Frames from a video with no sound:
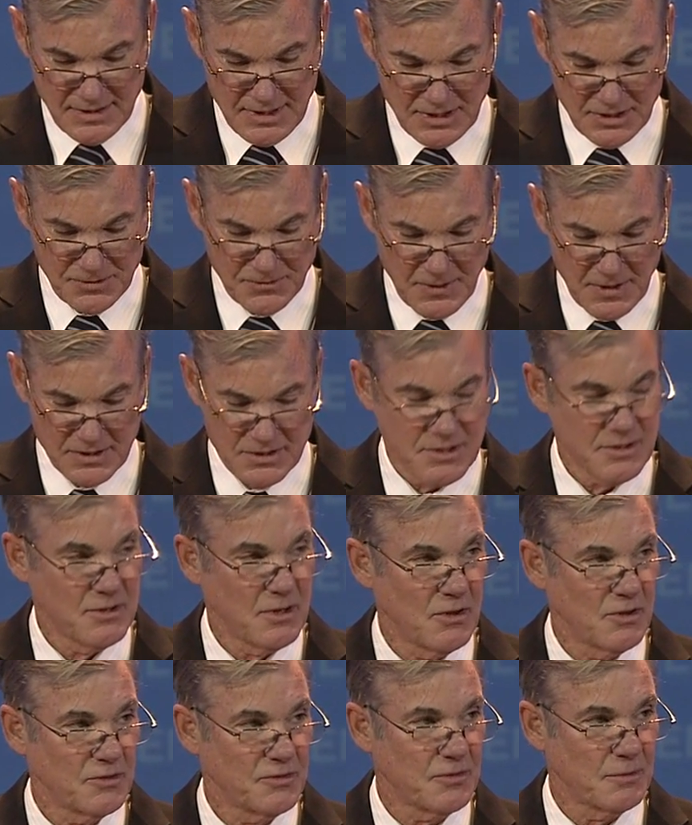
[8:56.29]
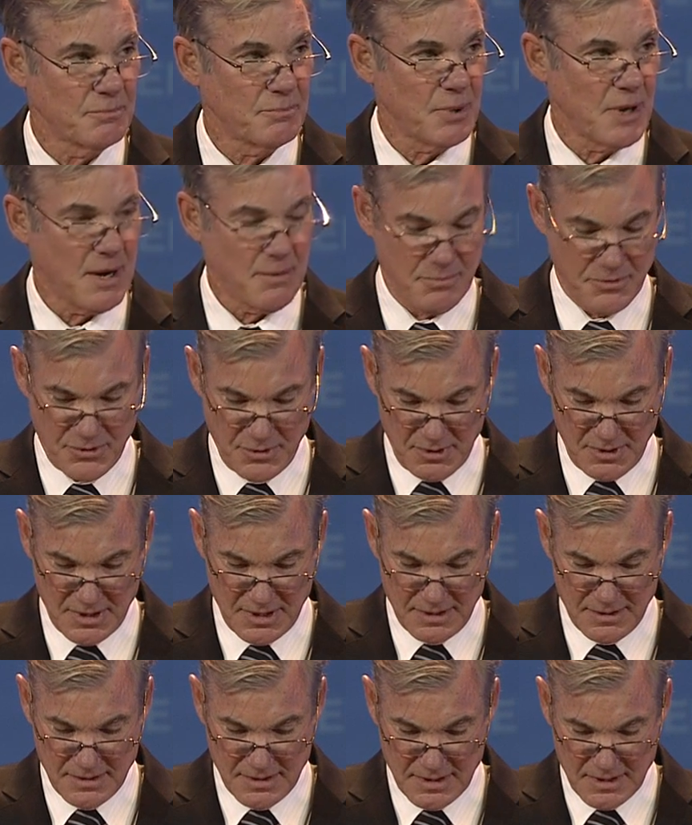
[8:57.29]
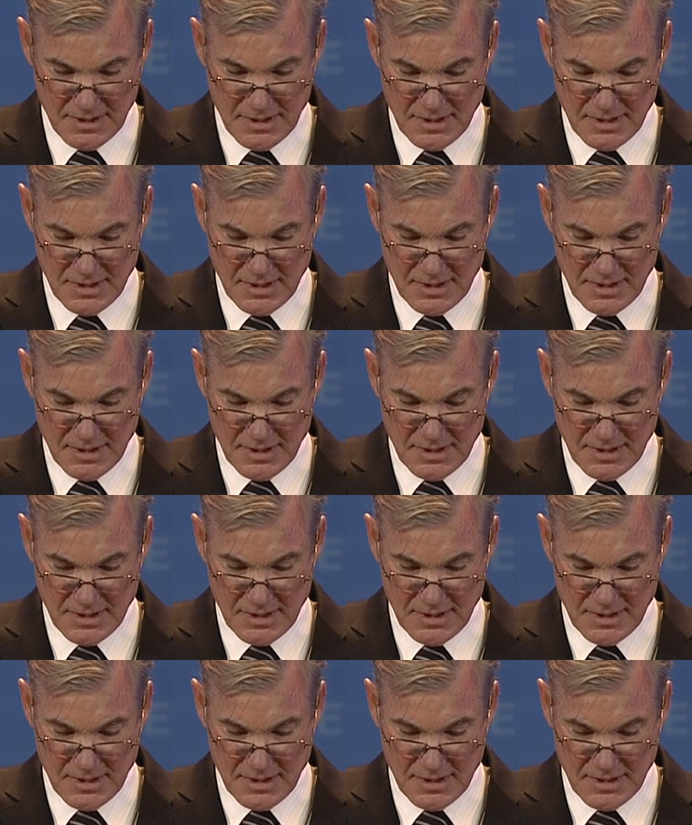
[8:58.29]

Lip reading: These funds and those from Prop 30